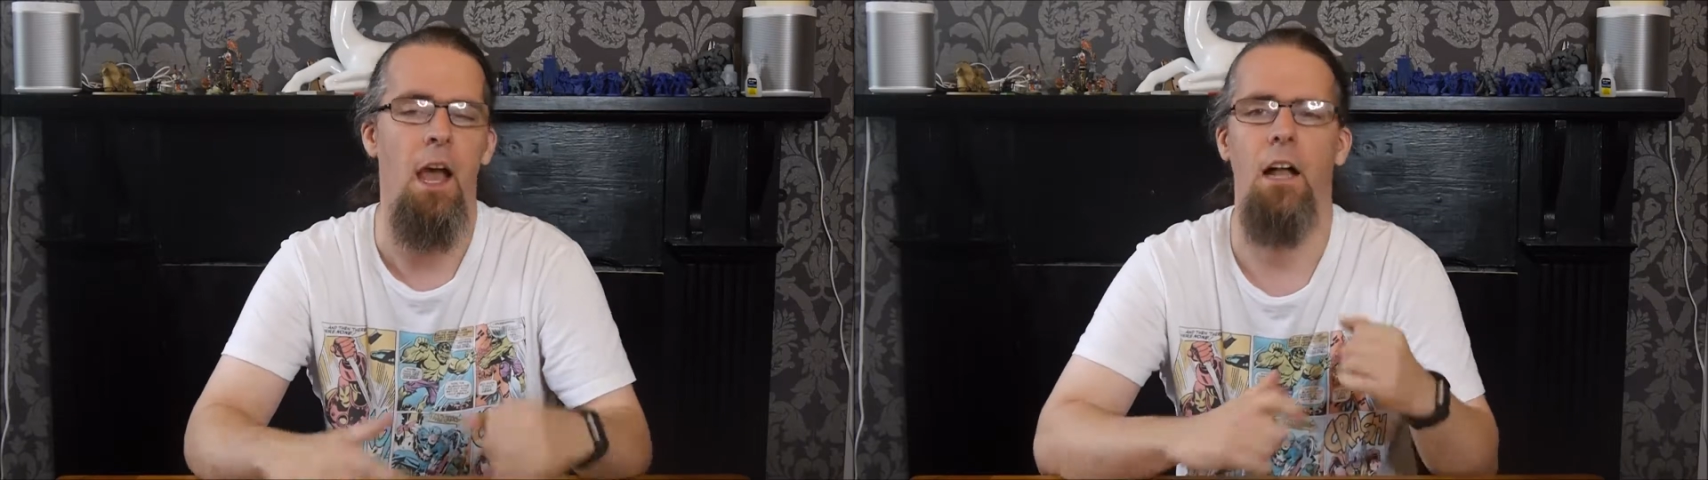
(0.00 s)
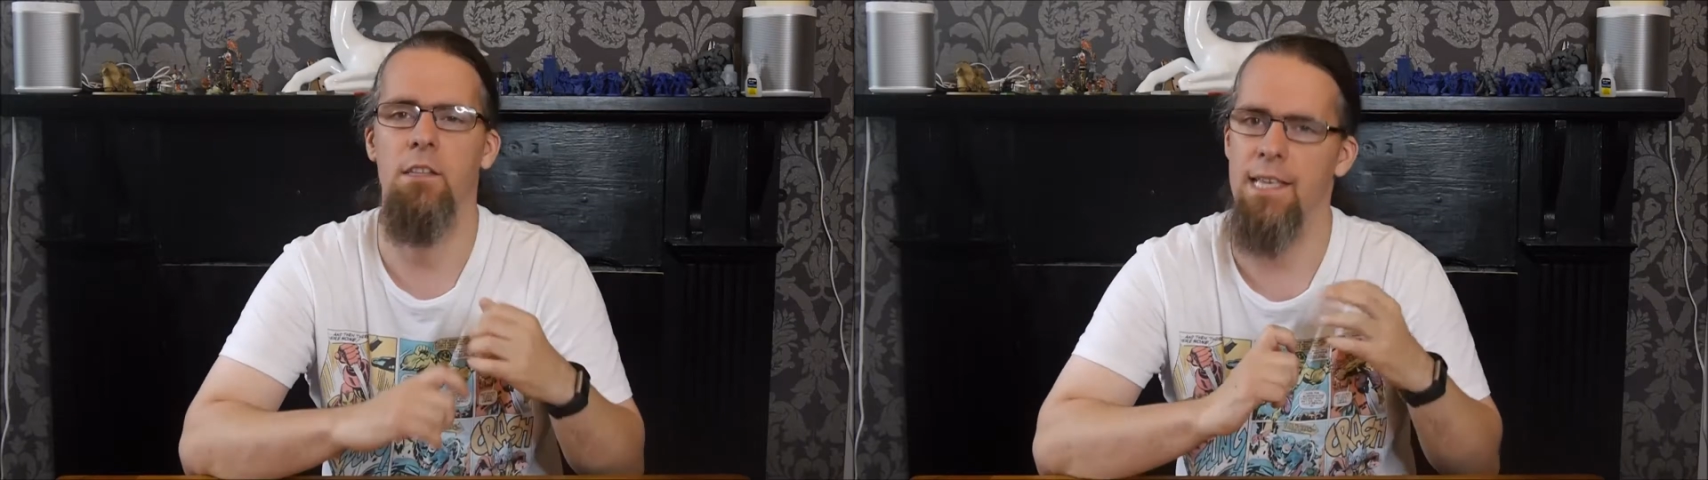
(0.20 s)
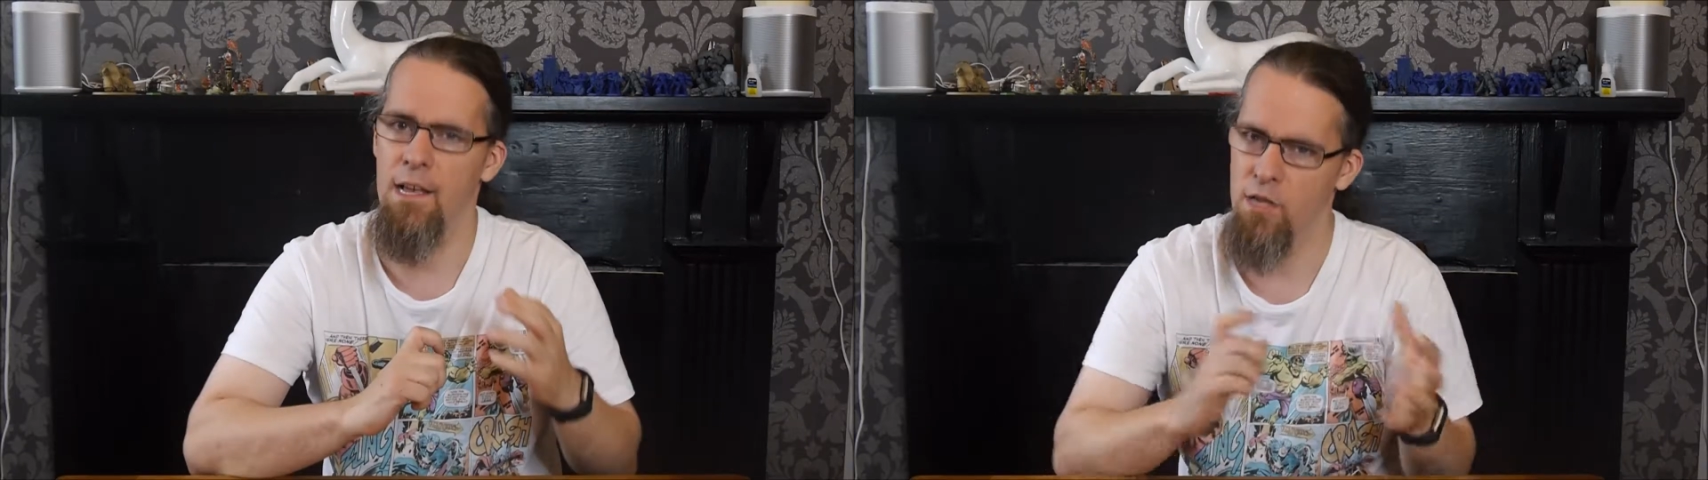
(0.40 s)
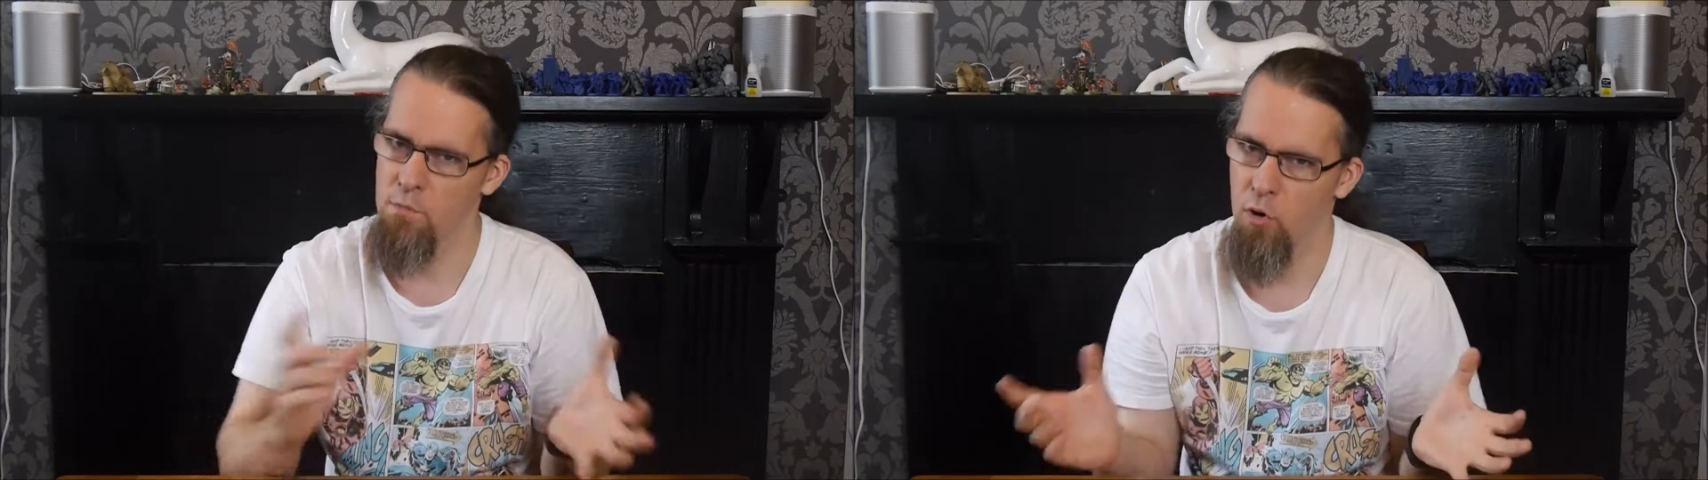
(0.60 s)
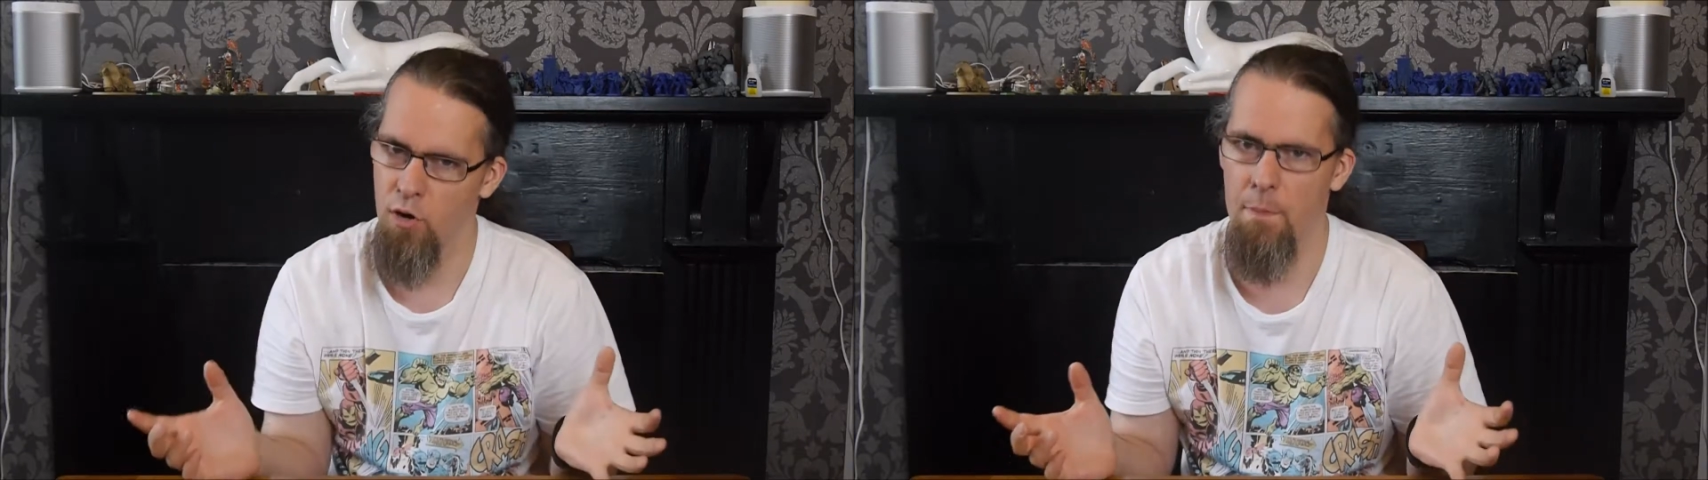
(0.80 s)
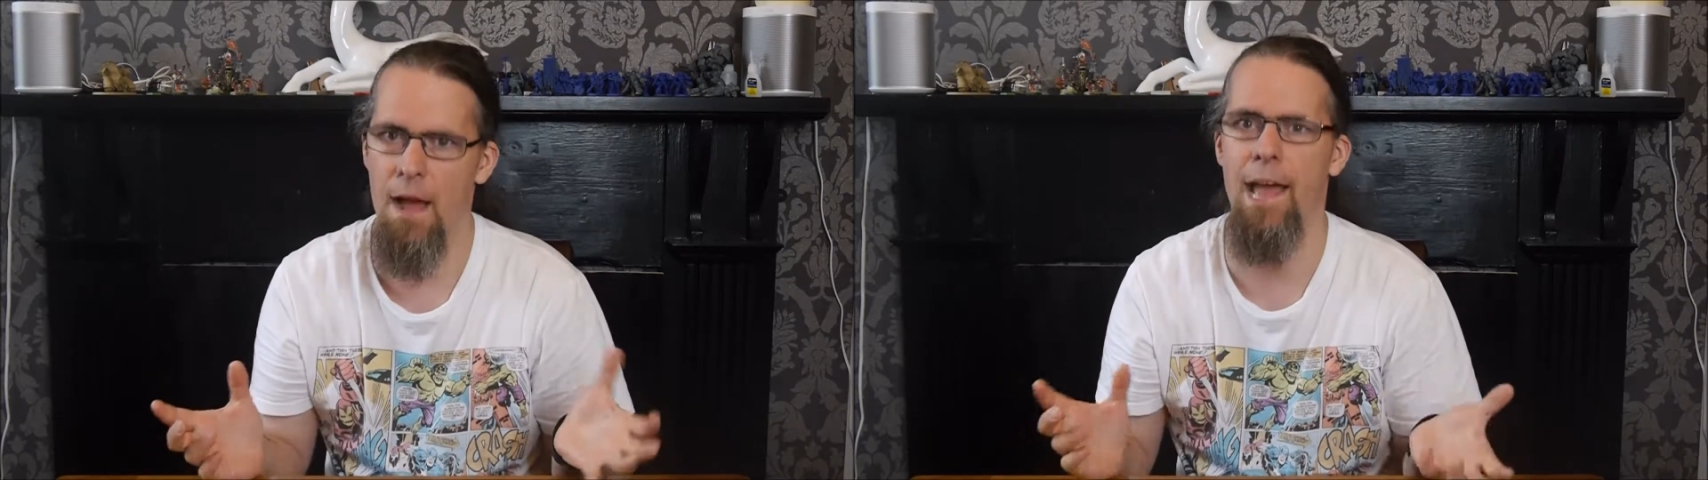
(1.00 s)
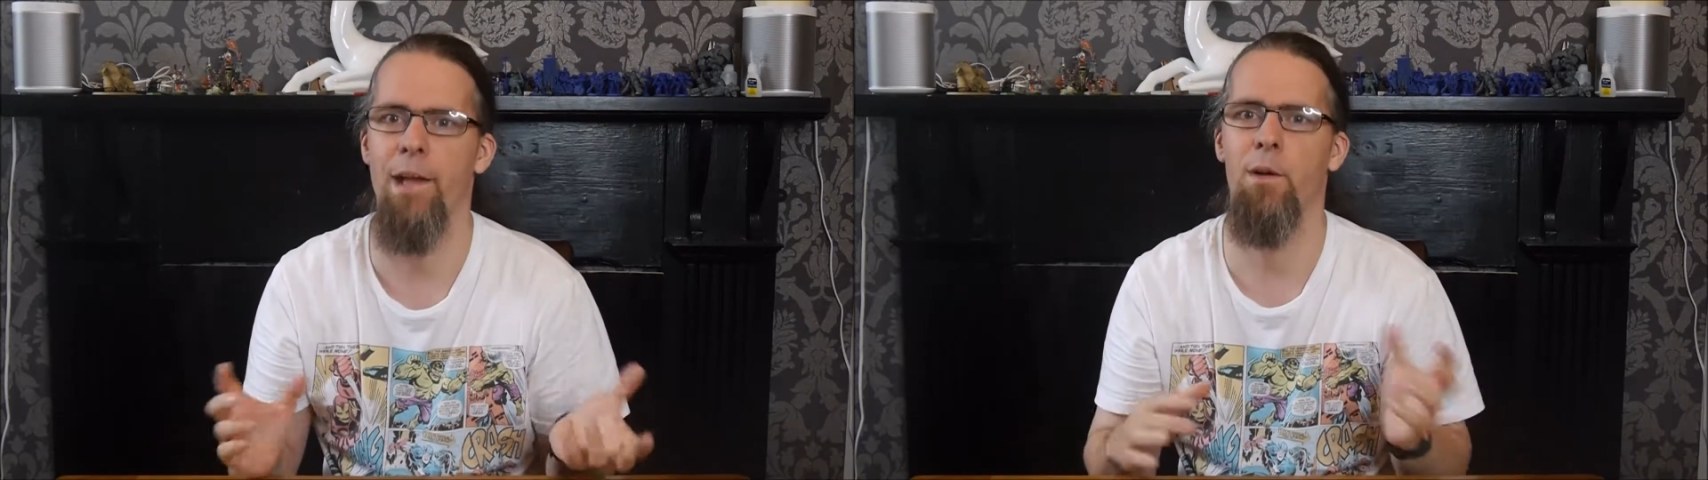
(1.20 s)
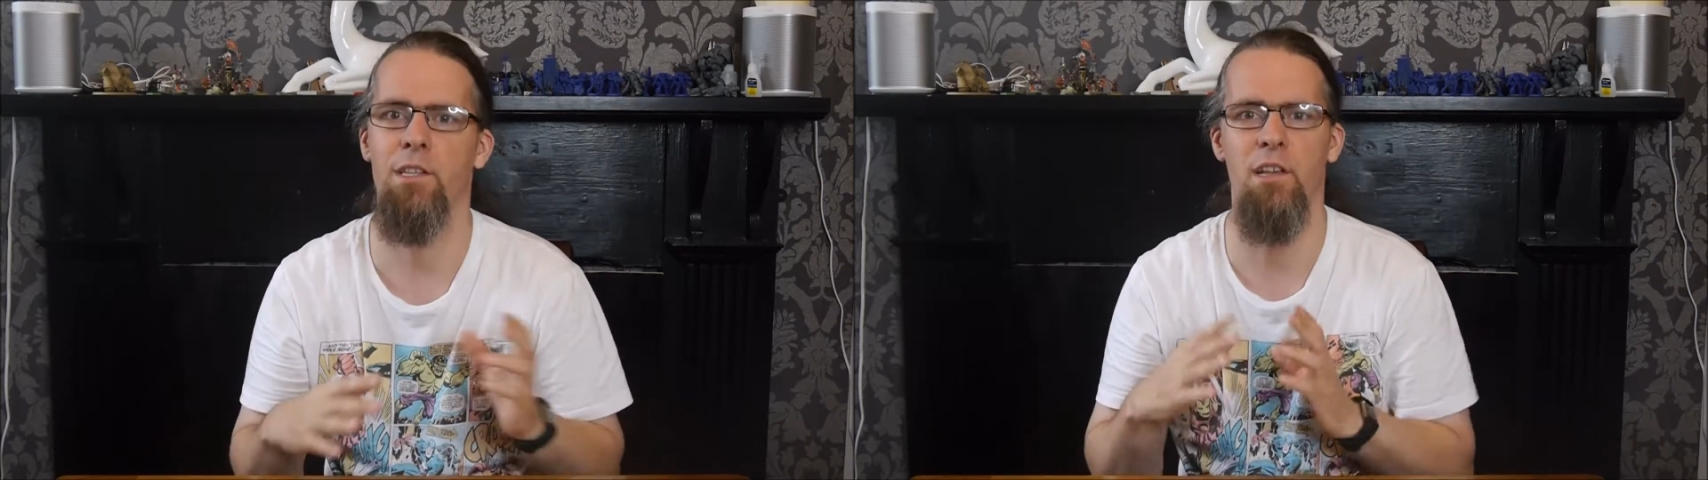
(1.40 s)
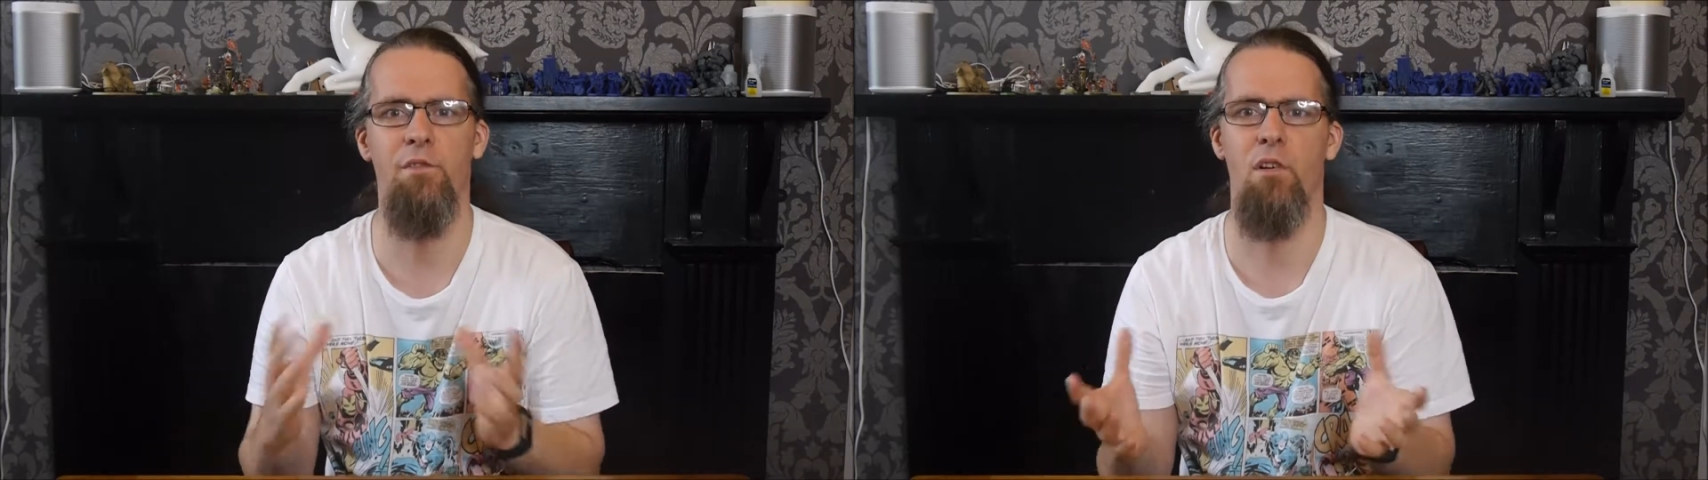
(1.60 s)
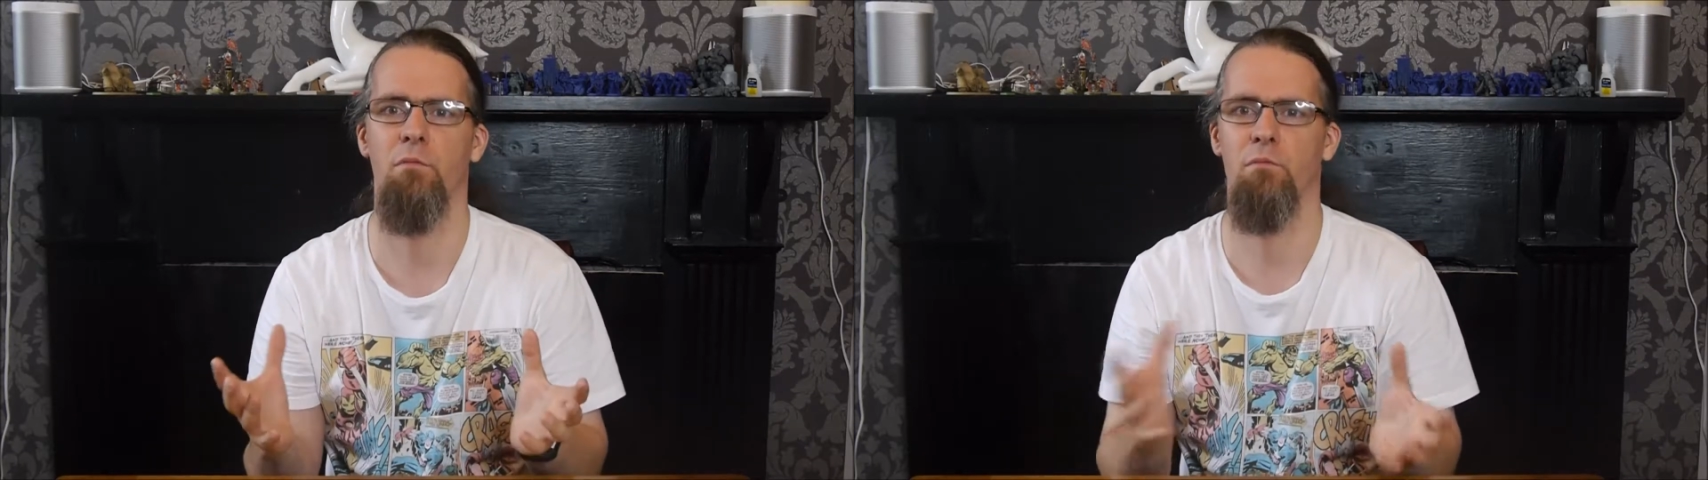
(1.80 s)
I'll tell you more about it once
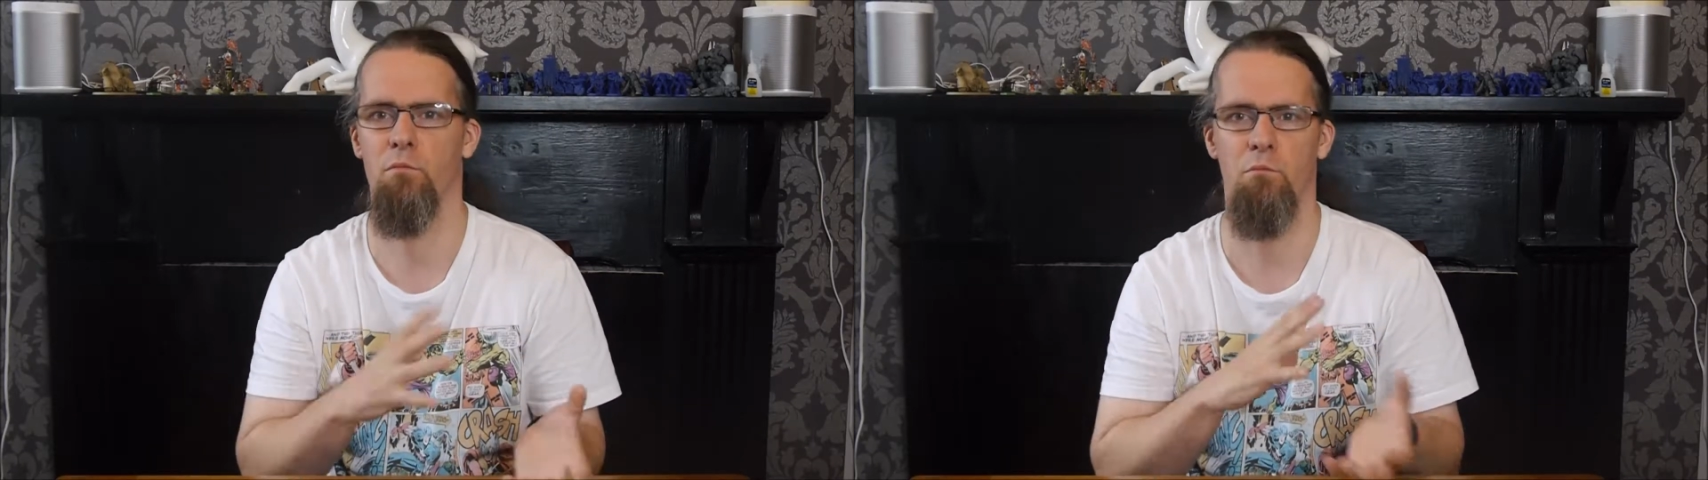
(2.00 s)
I've got